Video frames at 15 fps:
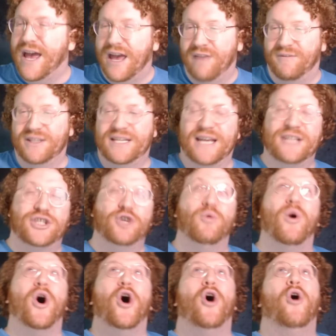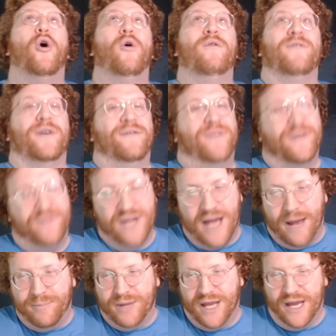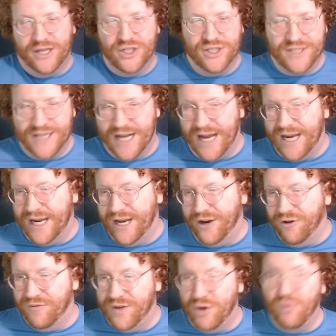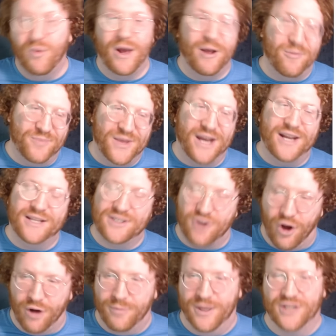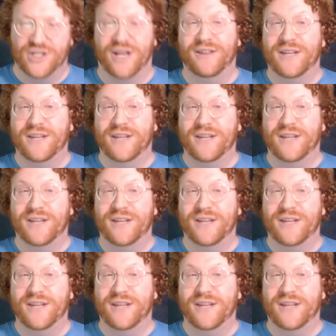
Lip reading: If it takes you over 50 applications to get an interview, well, then it's garbage.